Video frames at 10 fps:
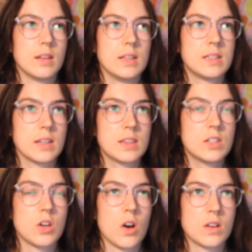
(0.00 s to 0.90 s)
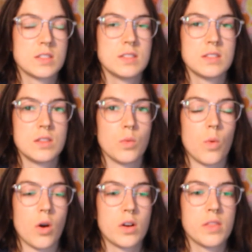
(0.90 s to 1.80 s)
the toxins in the
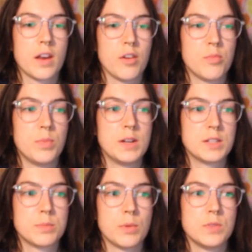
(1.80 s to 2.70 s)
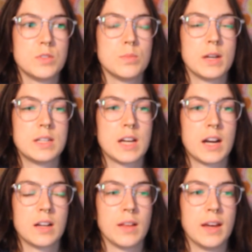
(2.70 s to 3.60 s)
water that I've been exposed to my
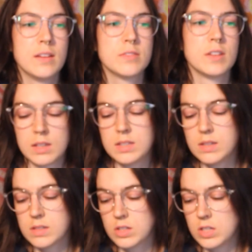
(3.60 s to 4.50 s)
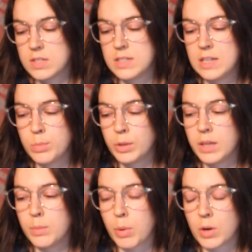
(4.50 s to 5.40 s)
entire life. This is such a
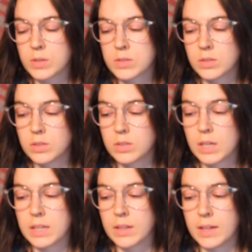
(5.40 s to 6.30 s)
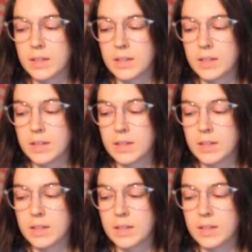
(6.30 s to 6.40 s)
deeply personal and